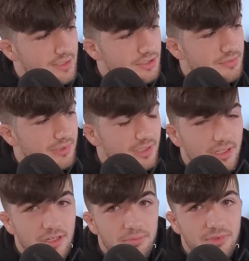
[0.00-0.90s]
Just bring
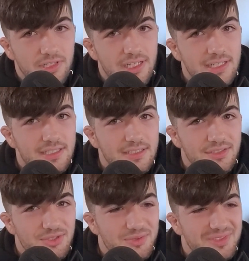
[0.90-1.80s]
a couple geese.
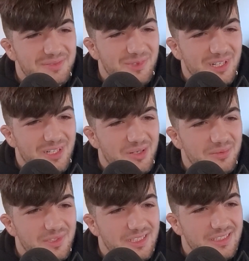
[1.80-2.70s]
Just wear a
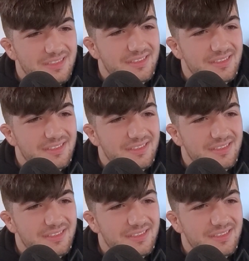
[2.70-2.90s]
couple geese.